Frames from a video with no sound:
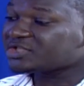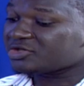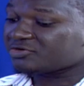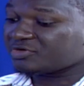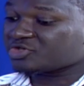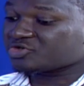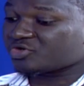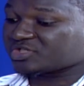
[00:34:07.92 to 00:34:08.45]

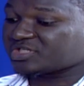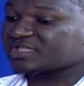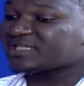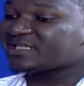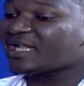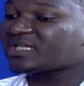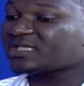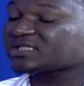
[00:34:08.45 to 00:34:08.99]
resources,
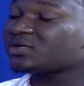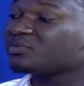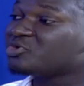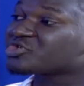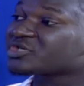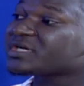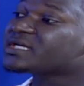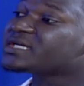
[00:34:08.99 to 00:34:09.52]
that is the
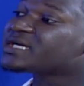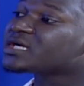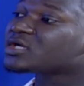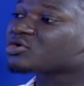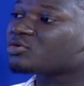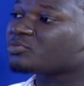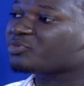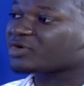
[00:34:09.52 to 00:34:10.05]
most critical
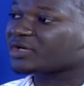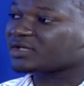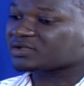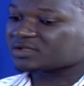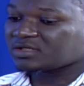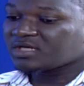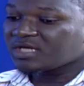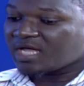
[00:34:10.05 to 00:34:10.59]
component.
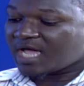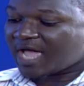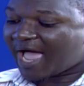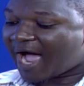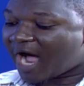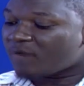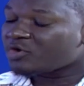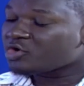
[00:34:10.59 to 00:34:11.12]

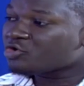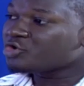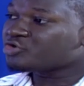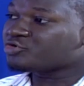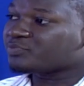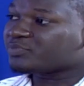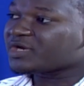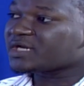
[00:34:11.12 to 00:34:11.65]
Are we going
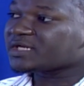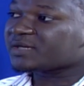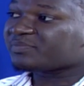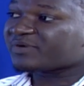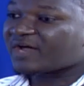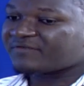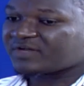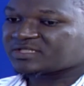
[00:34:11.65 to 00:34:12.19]
to bring the
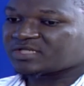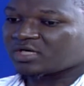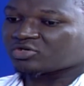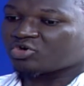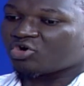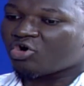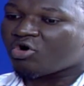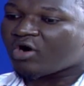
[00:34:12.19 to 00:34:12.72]
private
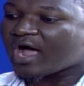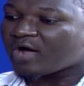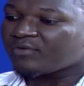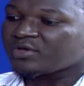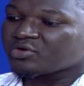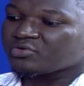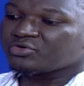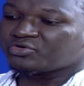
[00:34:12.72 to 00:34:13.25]
sector, or are
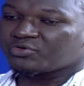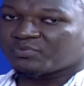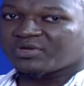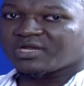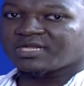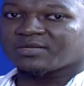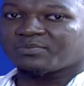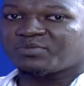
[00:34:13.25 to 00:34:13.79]
we going to
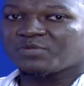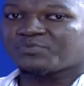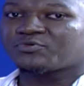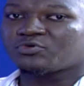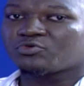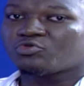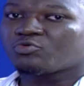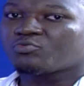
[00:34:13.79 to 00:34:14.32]
bring the
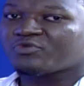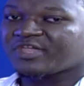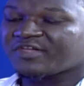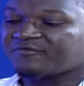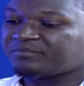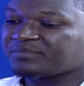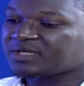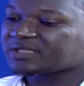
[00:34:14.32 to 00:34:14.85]
people whom we
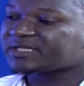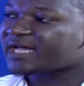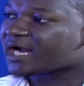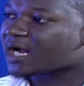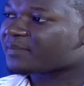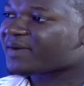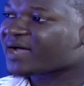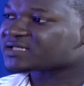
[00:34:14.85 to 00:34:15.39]
have built their
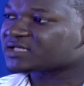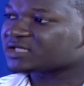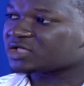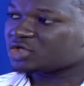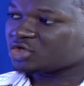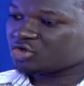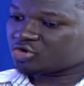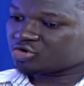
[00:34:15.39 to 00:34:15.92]
capacity
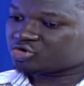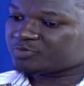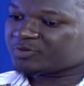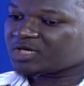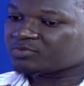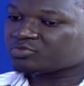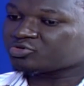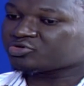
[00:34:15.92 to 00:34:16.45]
to
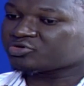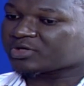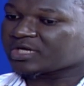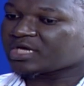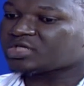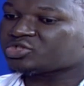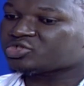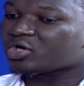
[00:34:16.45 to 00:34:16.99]
be able to
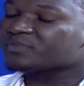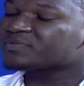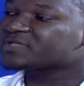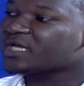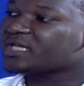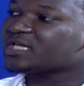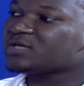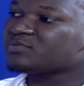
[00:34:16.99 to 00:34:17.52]
create jobs
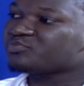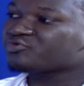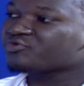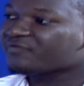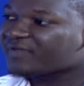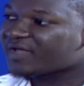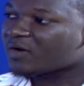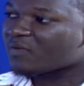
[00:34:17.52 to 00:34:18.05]
and
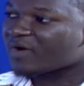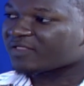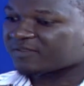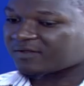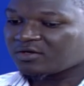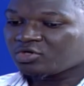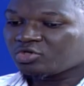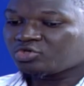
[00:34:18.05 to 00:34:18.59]
improve their wealth
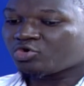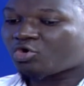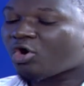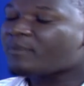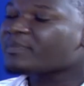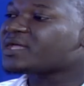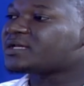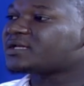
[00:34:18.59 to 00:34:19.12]
to
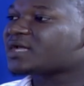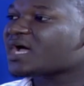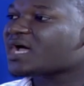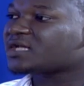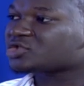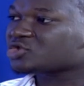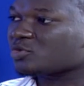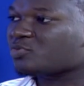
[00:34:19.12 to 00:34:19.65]
come in
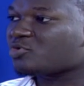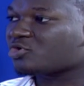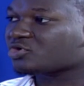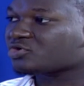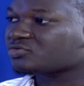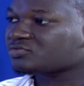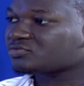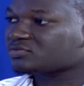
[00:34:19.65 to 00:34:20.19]
and support?
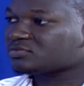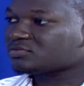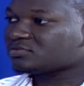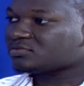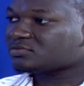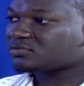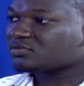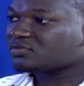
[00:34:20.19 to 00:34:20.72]

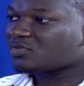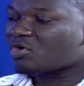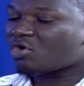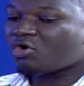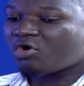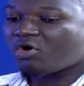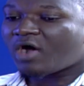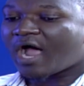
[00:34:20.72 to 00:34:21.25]

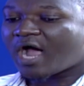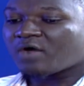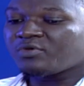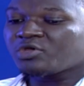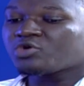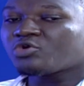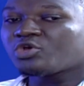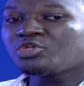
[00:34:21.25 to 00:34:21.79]
Or are
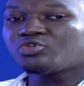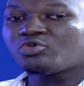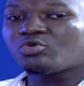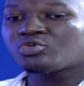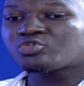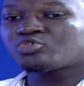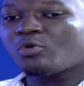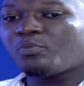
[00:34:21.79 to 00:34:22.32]
we going to
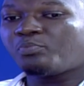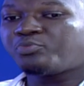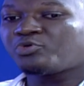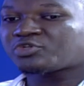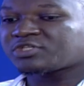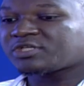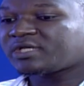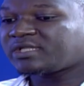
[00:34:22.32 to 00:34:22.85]
also
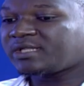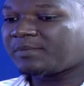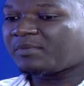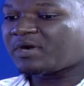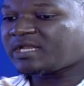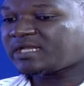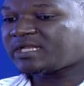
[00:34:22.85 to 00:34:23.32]
put the money